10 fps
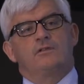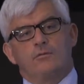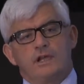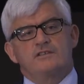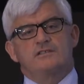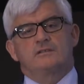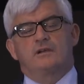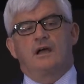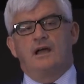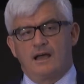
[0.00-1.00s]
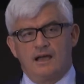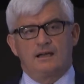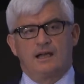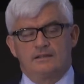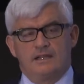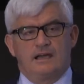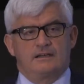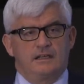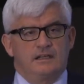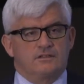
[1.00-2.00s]
The reason I highlight
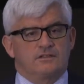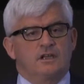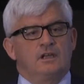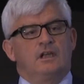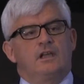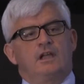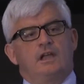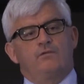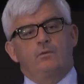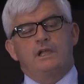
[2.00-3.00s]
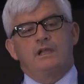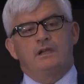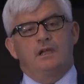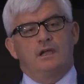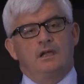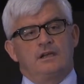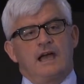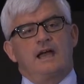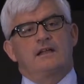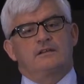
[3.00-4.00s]
that is if we had
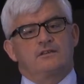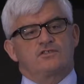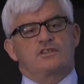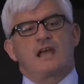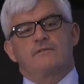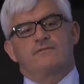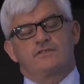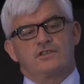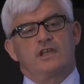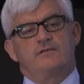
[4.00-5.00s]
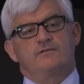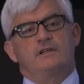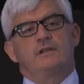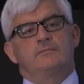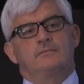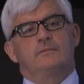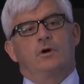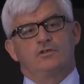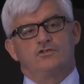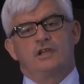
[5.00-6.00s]
had Scan for Safety
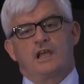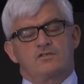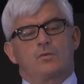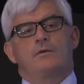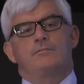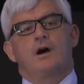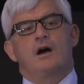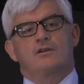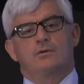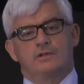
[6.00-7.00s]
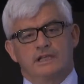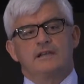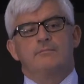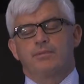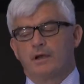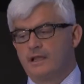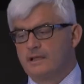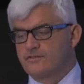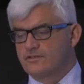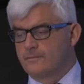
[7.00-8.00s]
or GS1 barcoding in
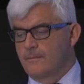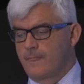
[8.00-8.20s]
place,